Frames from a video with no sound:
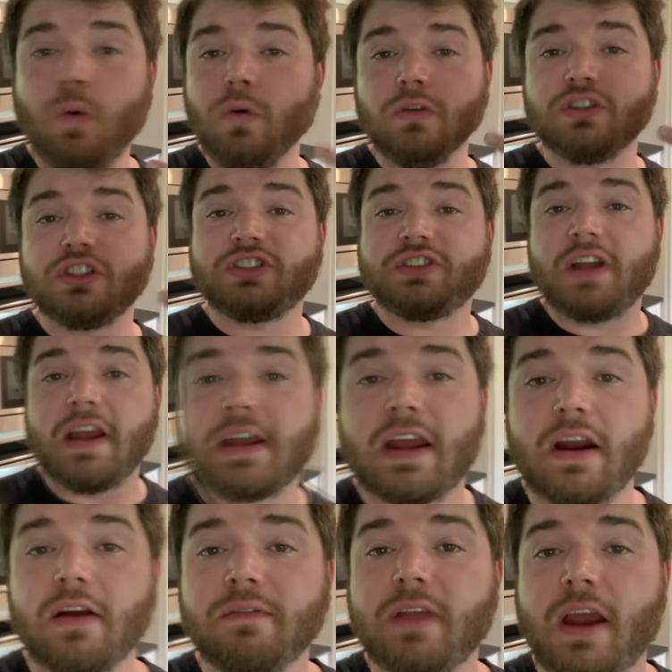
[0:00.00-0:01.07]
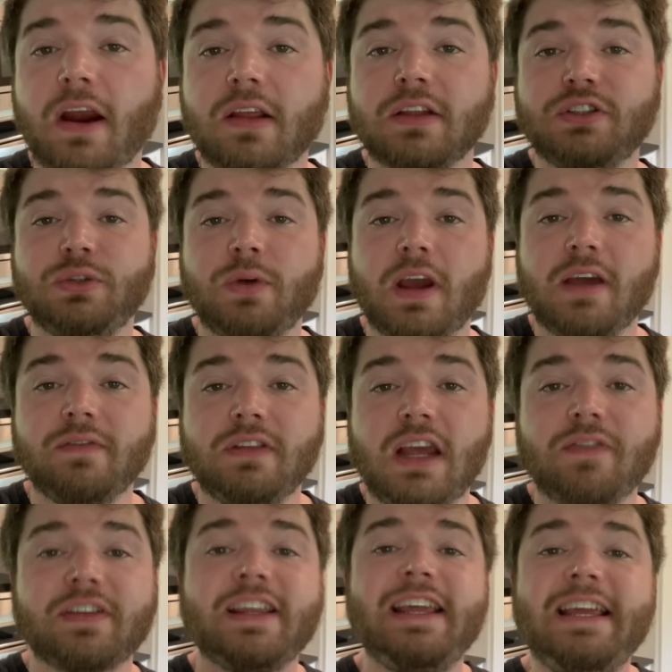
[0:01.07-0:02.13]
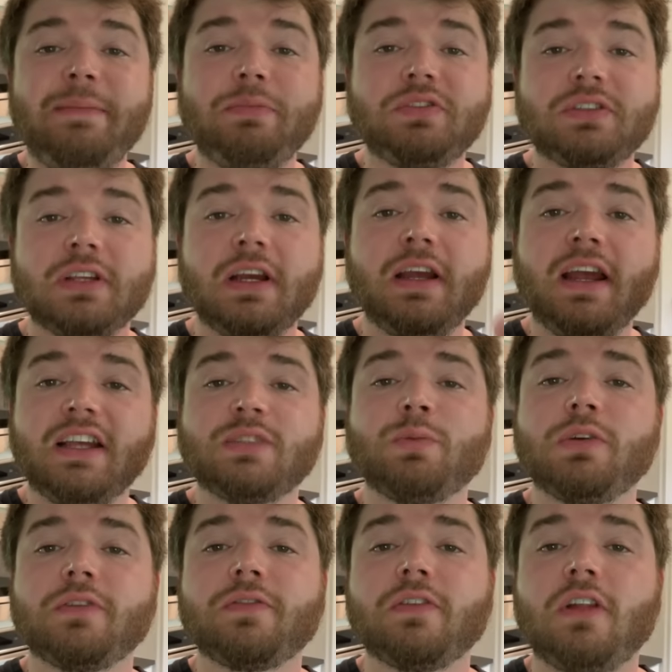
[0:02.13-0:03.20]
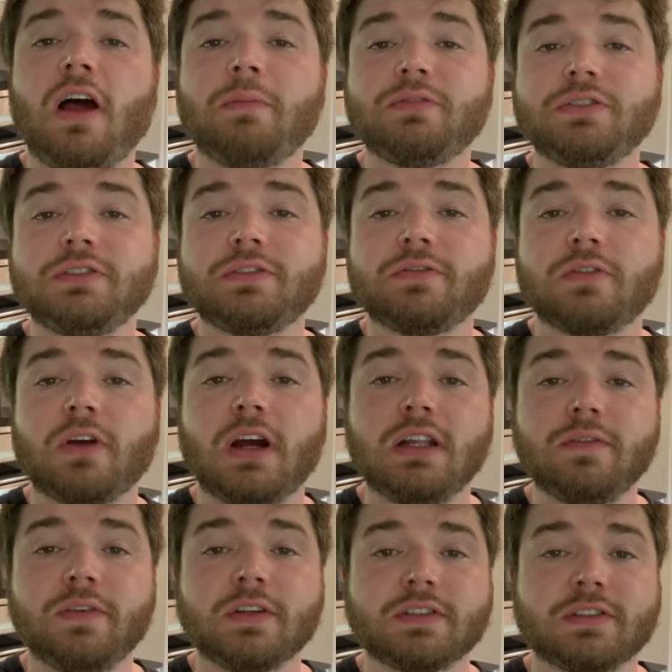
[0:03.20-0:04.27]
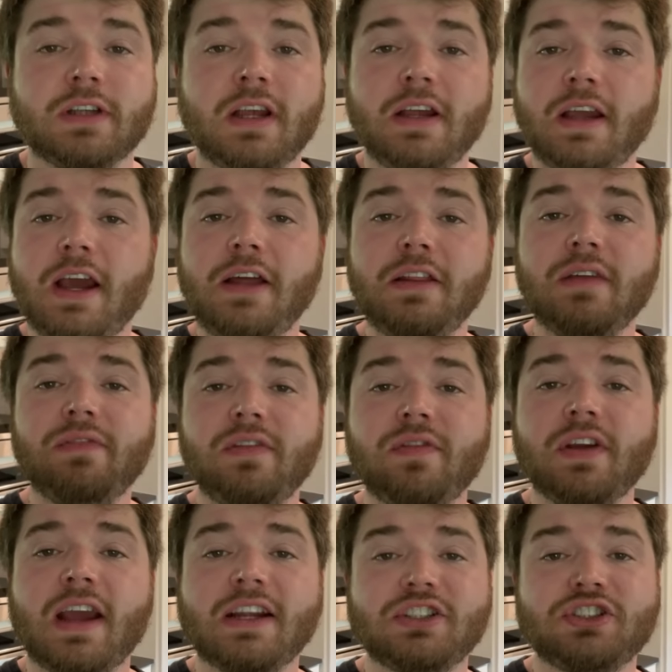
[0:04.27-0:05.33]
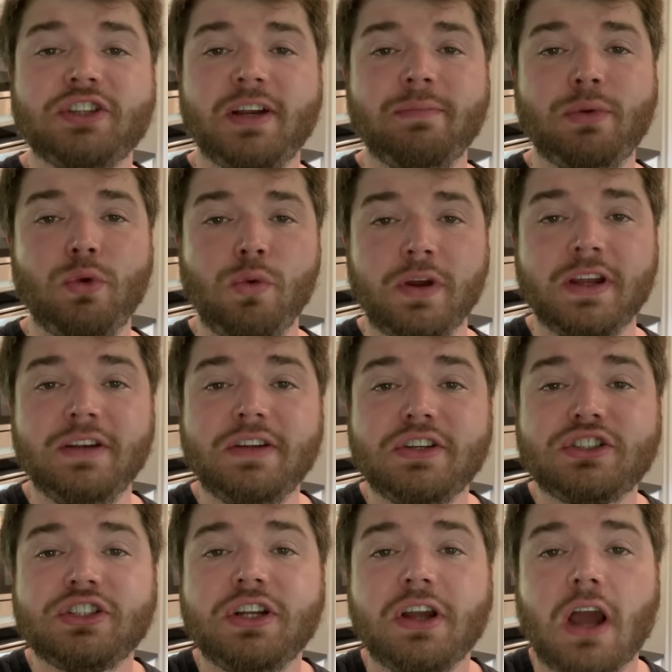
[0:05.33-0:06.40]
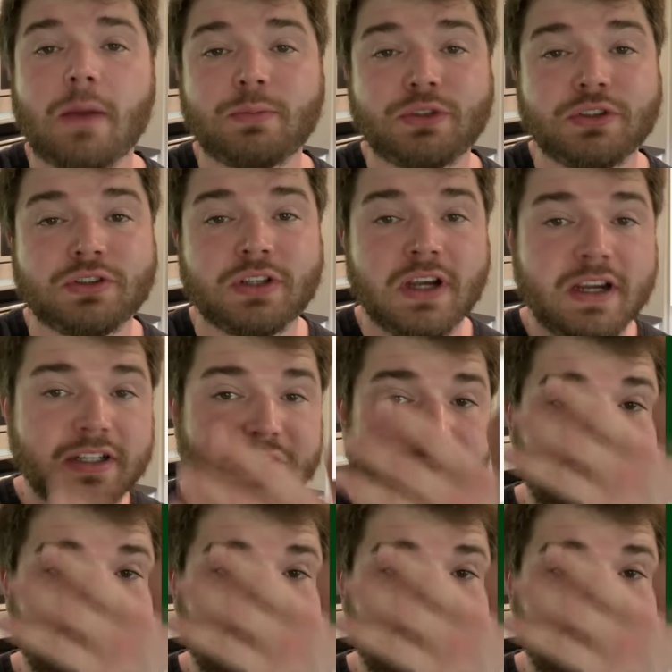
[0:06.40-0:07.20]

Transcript: or just take care of the hair that you have left, Keeps has wonderful options for all of us. Hell, they've even got shampoo and conditioning options to